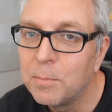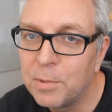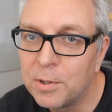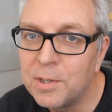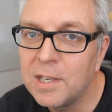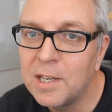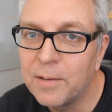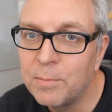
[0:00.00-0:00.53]
But
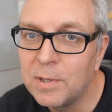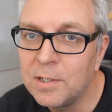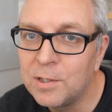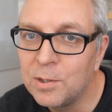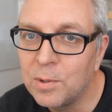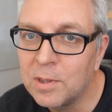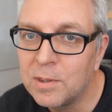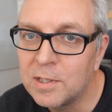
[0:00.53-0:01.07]
they have been
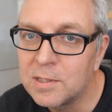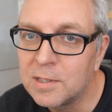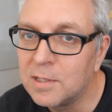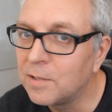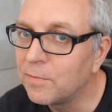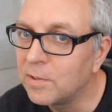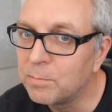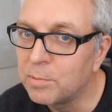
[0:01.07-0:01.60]
doing this in
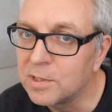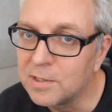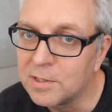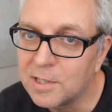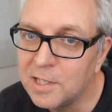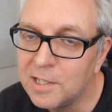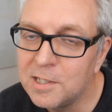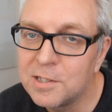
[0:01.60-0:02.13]
different
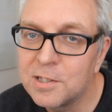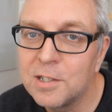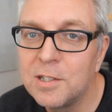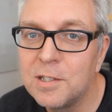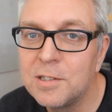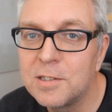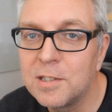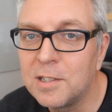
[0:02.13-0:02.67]

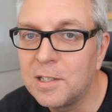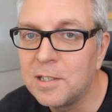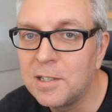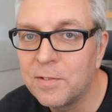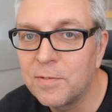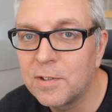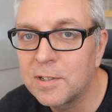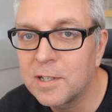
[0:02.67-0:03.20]
presentations and in
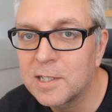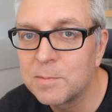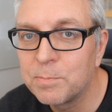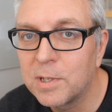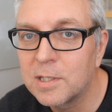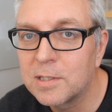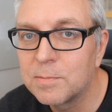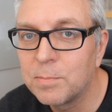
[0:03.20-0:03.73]
different
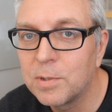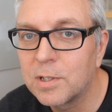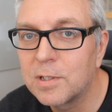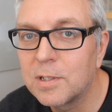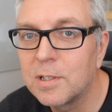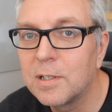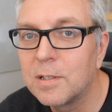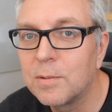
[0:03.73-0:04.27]
aspects.
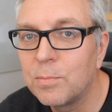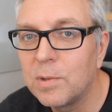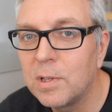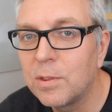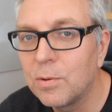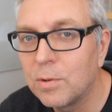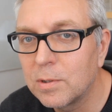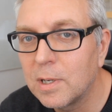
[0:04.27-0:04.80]
But we
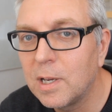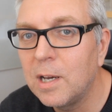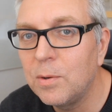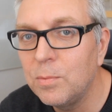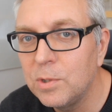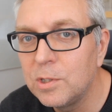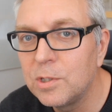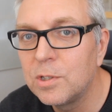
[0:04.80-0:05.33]
thought,
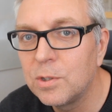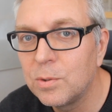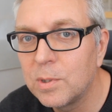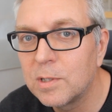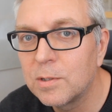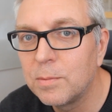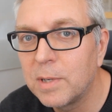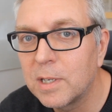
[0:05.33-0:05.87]
how would you do
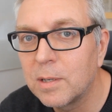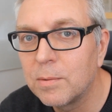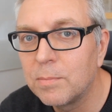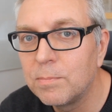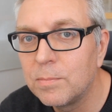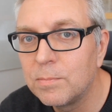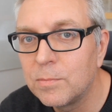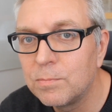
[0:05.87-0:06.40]
it to make a
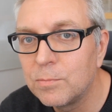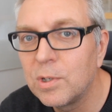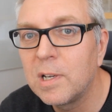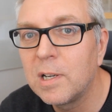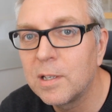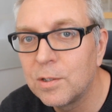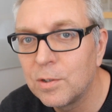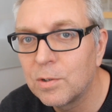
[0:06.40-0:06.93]

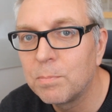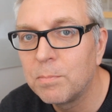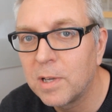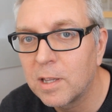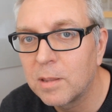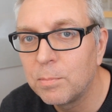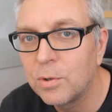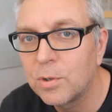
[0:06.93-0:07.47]
really good
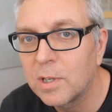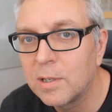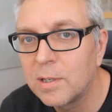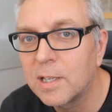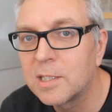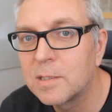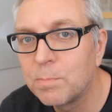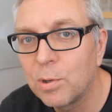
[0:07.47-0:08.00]
math book and
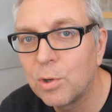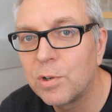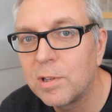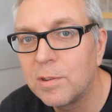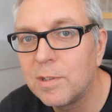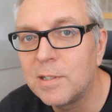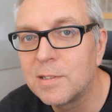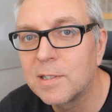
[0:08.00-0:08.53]

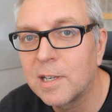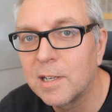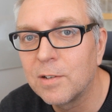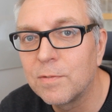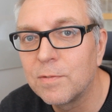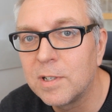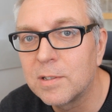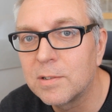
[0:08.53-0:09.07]
exploit these kind
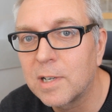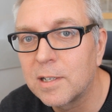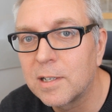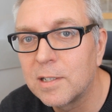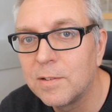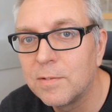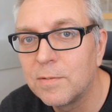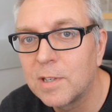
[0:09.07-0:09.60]
of
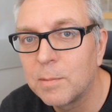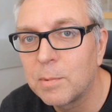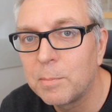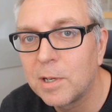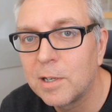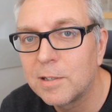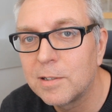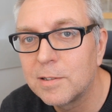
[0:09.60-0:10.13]
interactive
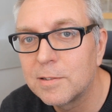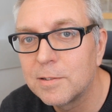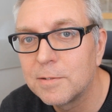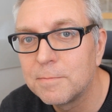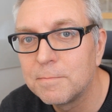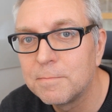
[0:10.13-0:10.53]
capabilities?